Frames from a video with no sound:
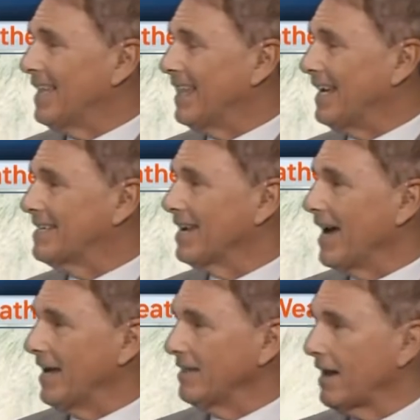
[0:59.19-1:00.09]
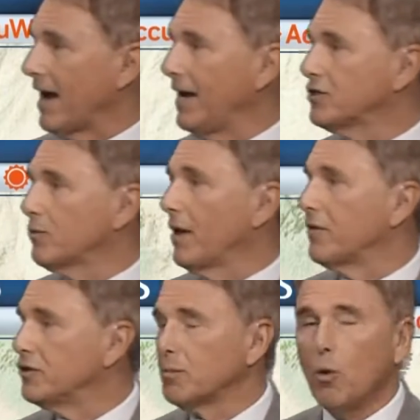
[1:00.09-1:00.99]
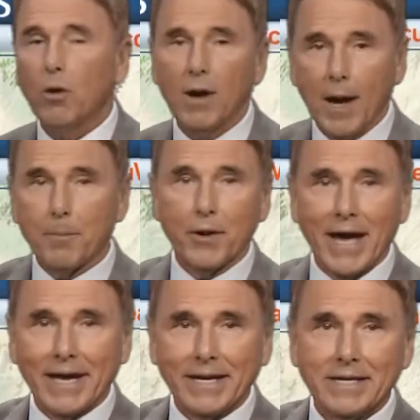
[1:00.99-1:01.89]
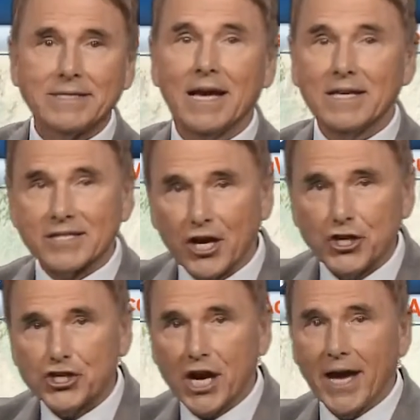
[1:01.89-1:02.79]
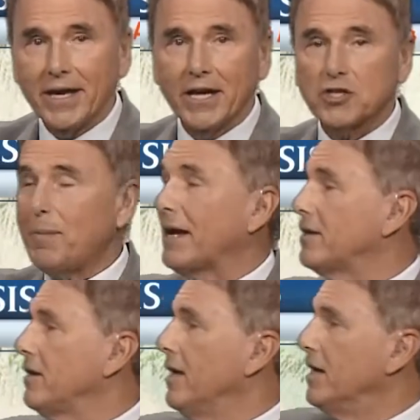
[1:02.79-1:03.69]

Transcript: late tonight tonight. That high strengthens more, upper 90s. Sunshine expected